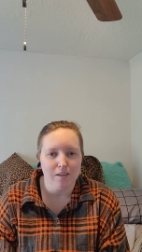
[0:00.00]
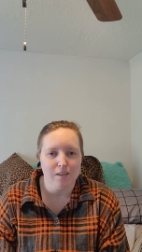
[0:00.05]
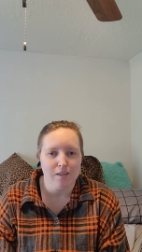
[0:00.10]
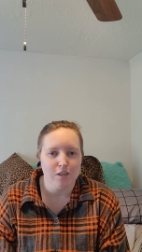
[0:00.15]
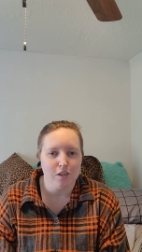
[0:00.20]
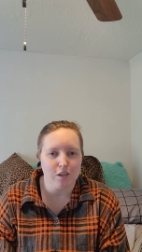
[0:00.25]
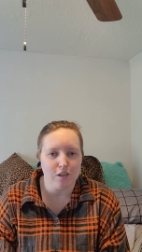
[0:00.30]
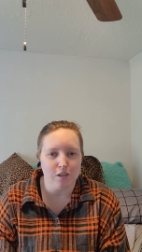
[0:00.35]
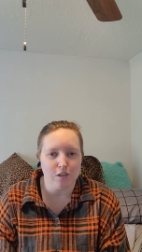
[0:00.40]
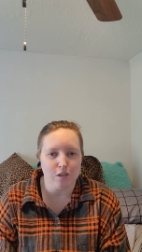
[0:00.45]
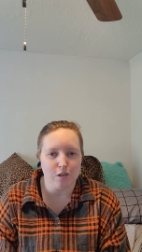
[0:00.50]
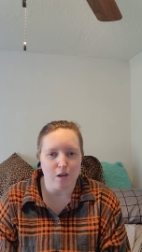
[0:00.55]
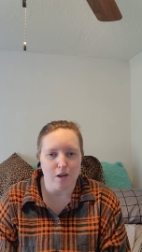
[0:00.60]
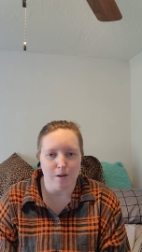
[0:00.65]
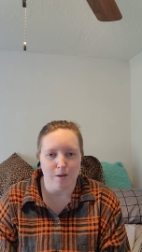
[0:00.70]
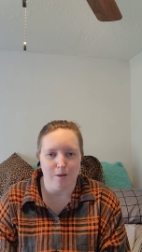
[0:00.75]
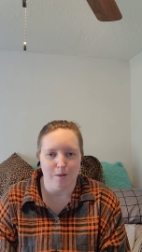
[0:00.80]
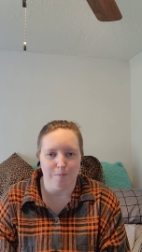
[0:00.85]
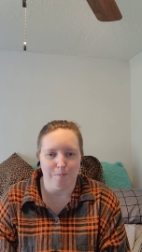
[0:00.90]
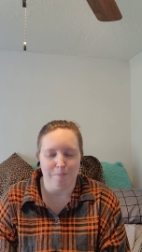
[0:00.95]
she's
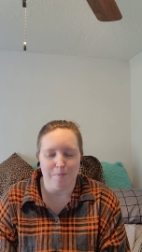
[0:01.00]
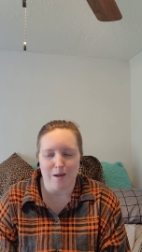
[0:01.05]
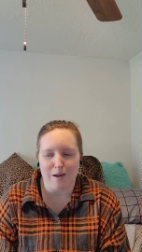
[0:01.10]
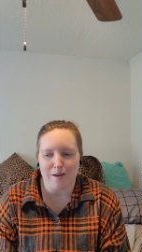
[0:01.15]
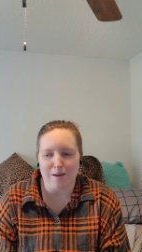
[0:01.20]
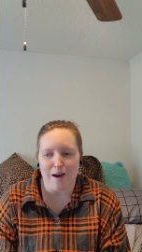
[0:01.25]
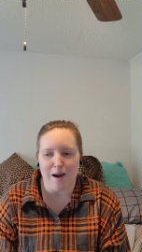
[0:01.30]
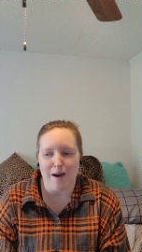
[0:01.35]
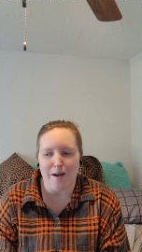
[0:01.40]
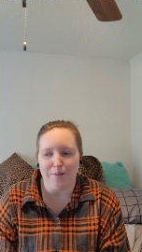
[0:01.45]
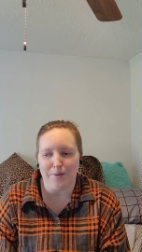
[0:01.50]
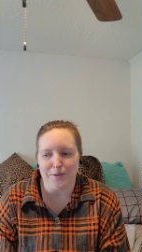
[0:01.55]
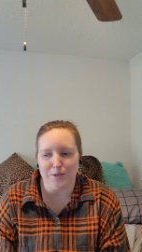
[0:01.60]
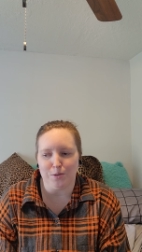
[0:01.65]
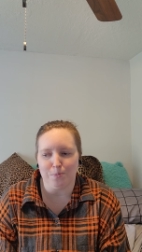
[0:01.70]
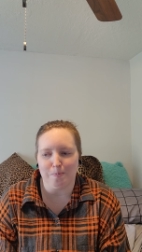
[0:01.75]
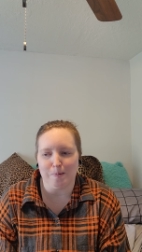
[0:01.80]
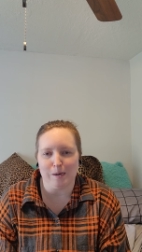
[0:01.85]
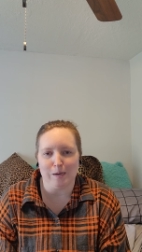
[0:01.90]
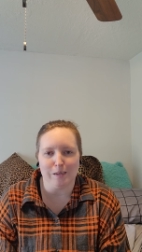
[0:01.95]
a
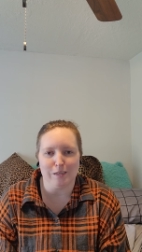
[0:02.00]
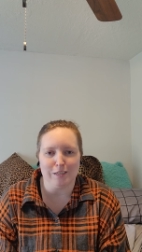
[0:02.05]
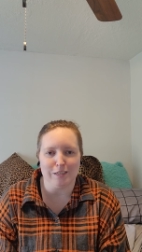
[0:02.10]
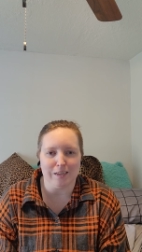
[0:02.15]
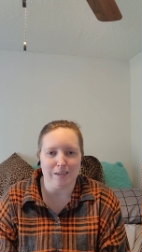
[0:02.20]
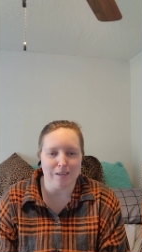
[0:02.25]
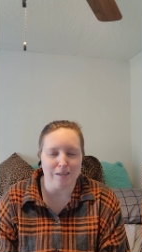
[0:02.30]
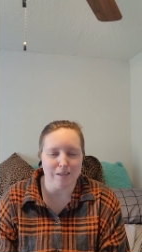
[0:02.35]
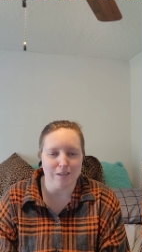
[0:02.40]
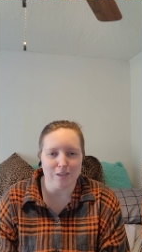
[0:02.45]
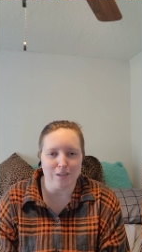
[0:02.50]
college person,